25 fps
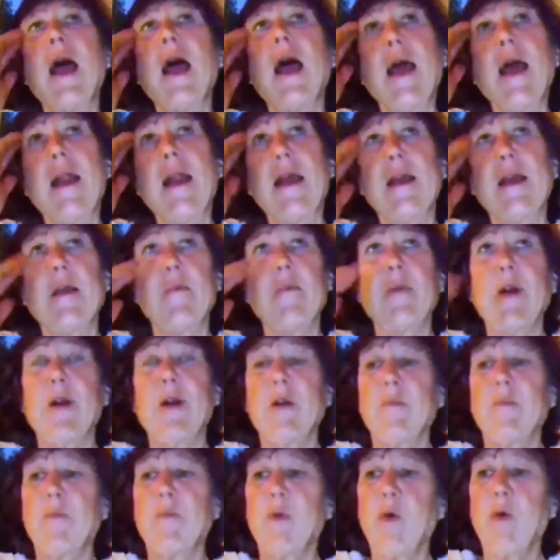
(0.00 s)
And I
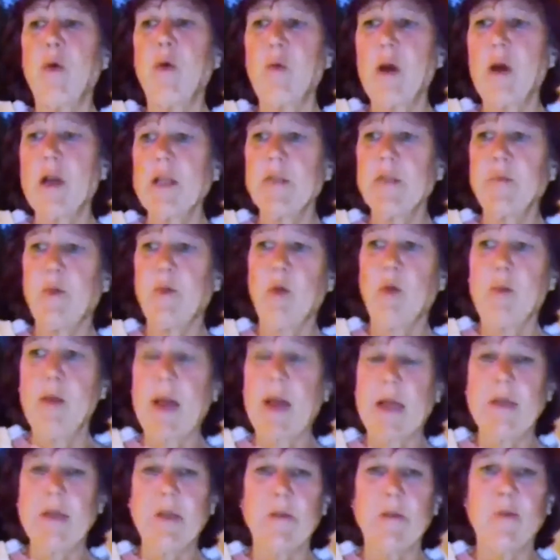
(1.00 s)
compared poor whites, poor
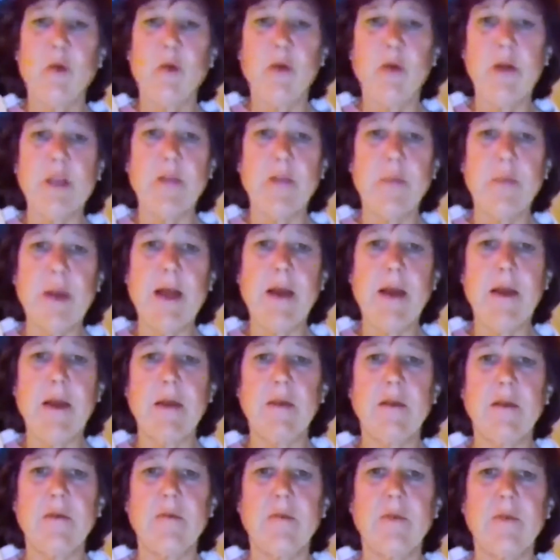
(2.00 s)
blacks, and poor
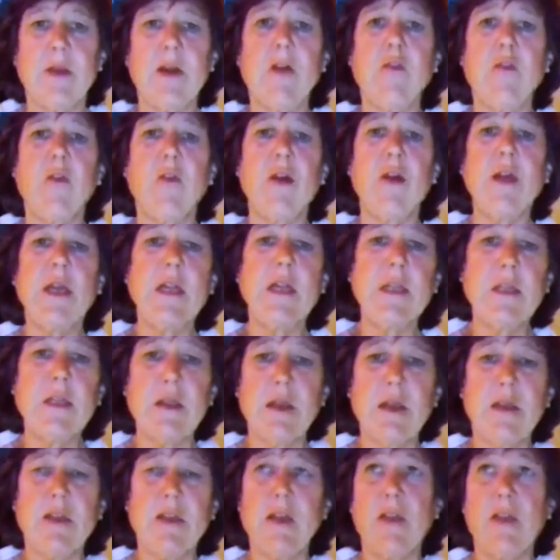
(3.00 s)
Hispanics. And going into
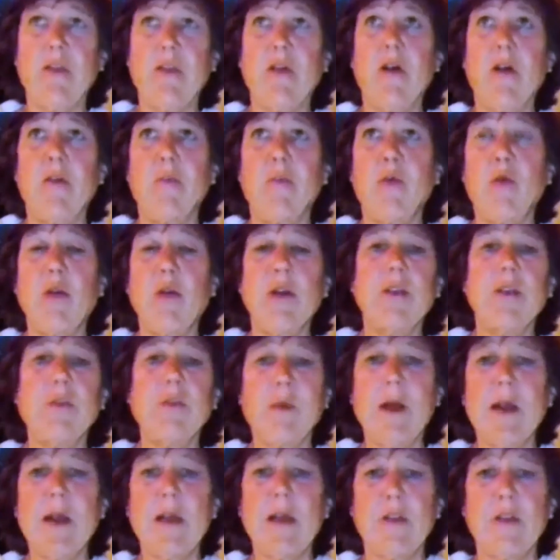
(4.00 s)
this, I thought poor
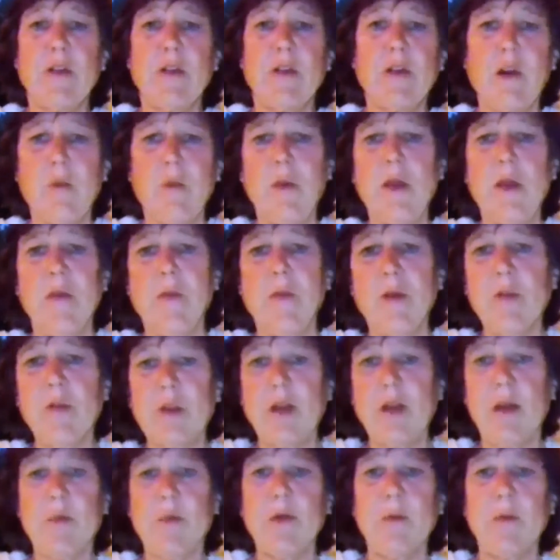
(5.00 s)
Hispanics are going to be the most
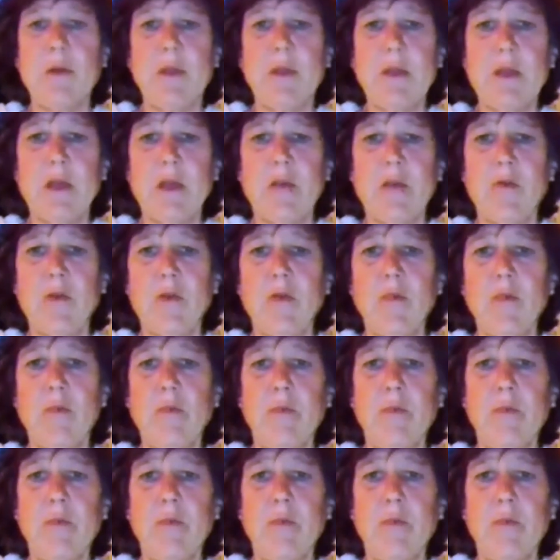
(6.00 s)
optimistic group.